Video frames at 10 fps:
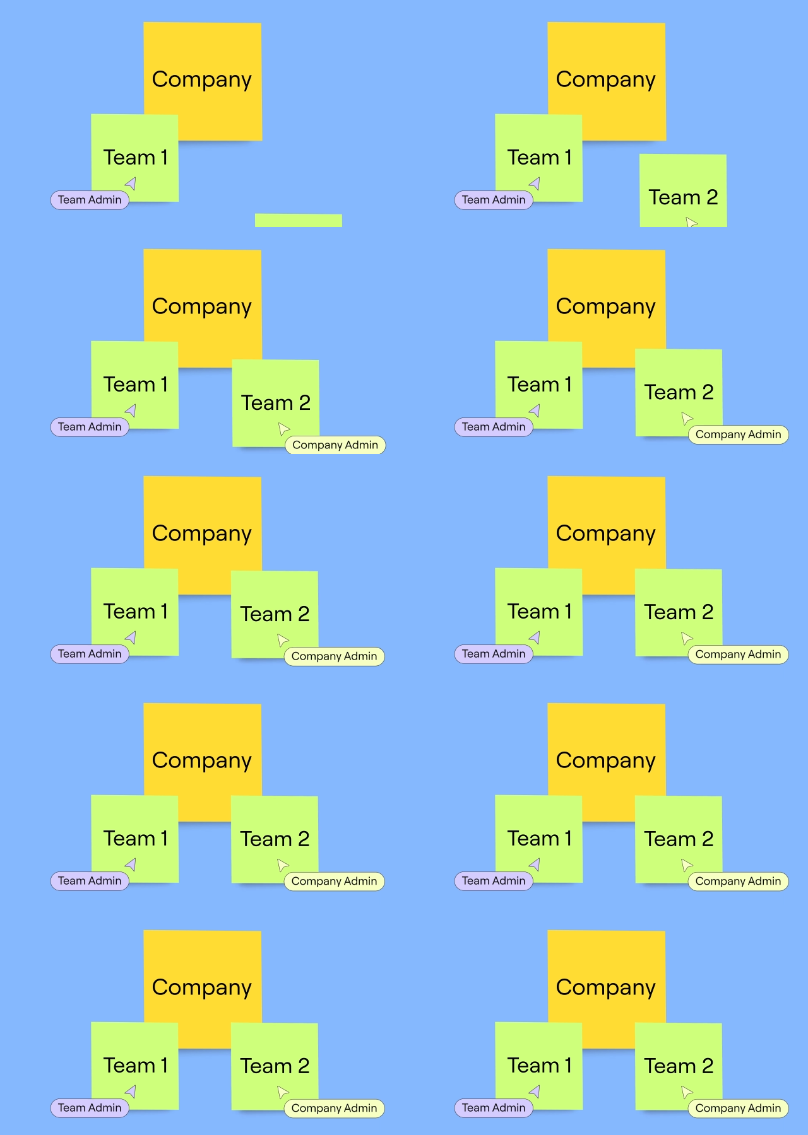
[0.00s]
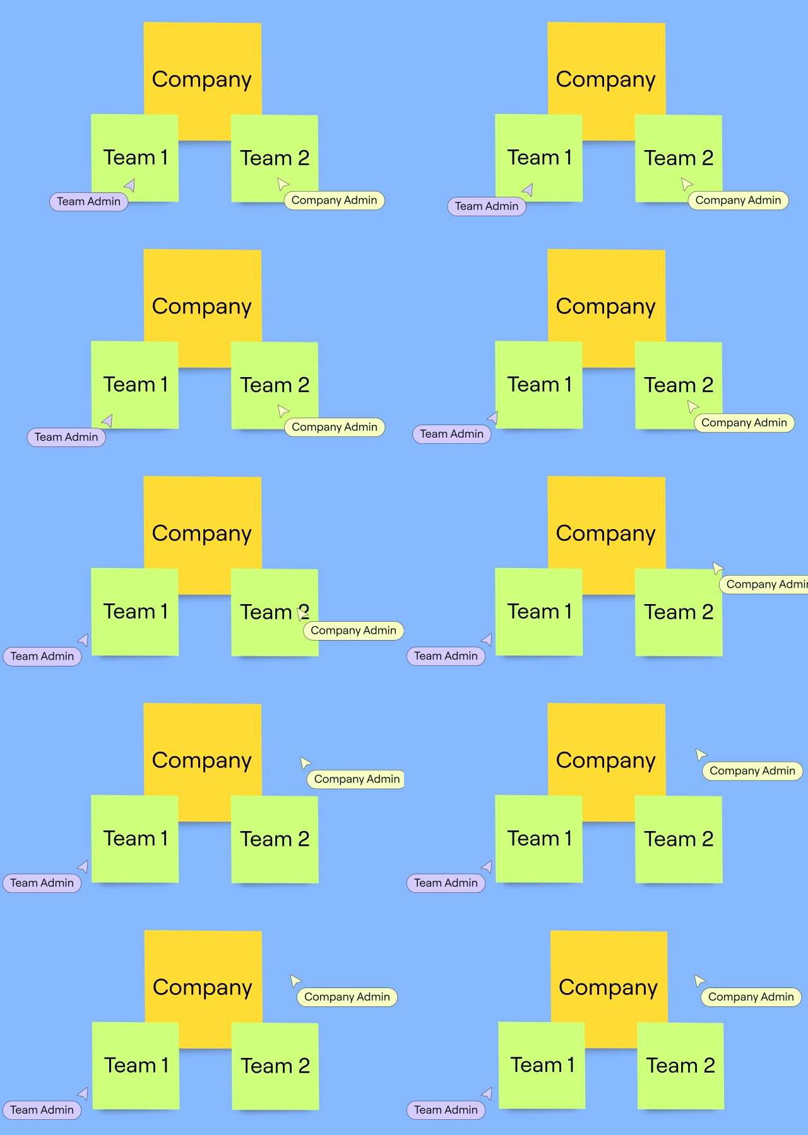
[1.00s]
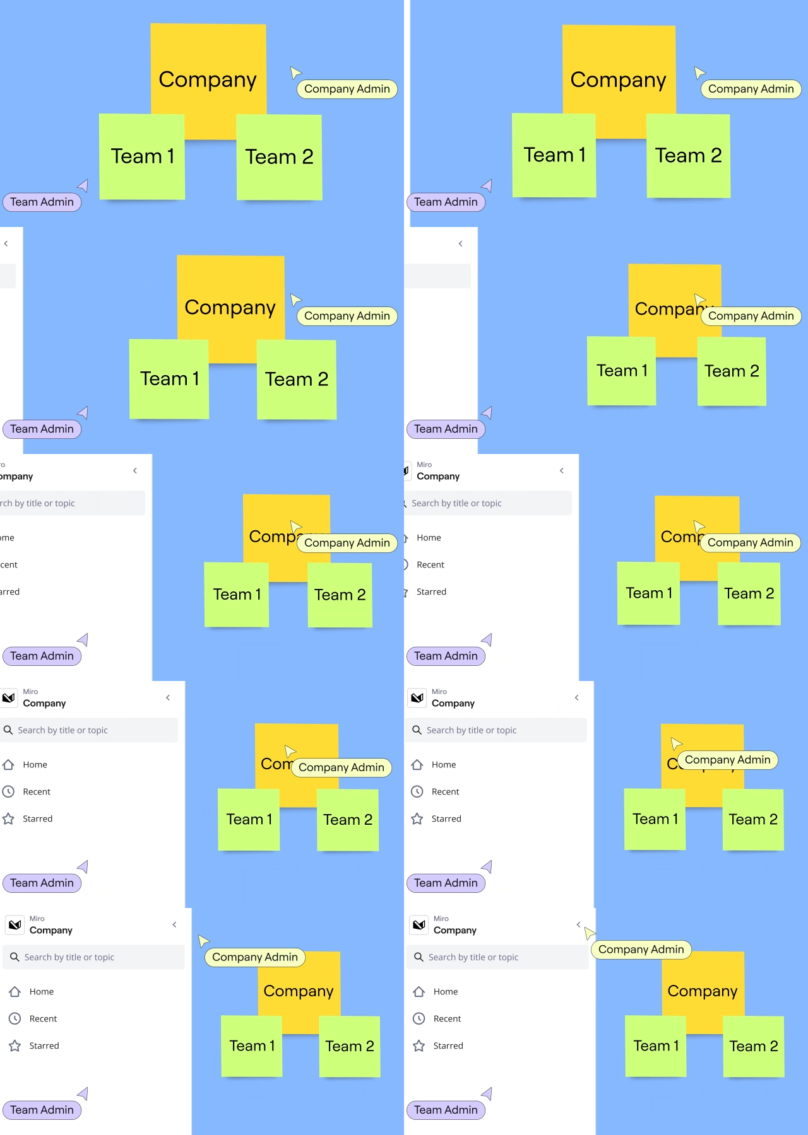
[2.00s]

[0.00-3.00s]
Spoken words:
[unreadable: no face in view]